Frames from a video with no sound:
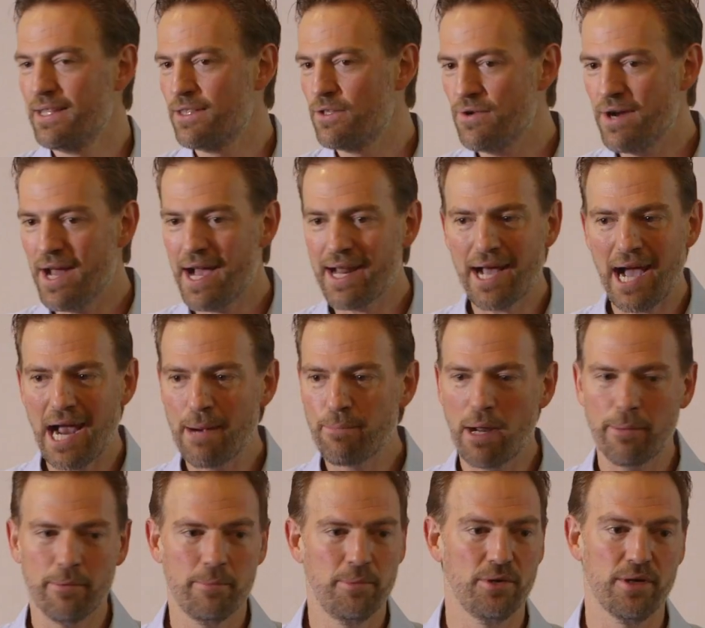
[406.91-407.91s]
They're not high
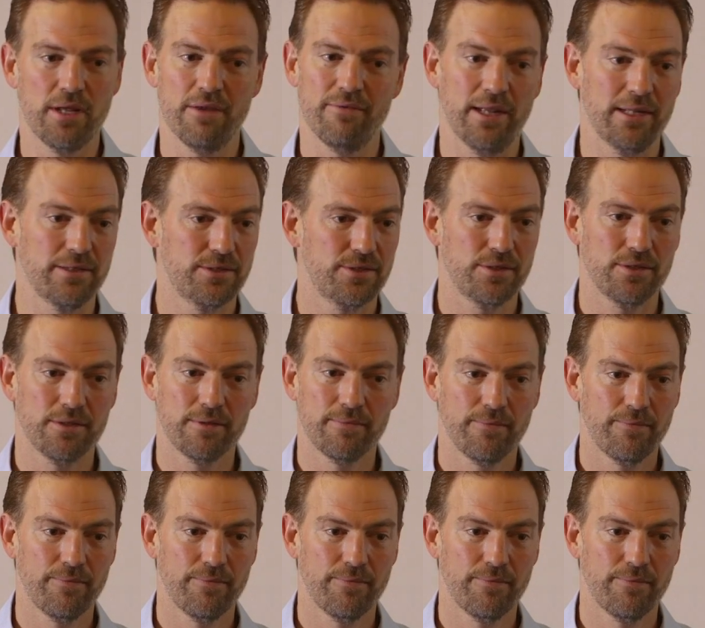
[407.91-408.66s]
probability events.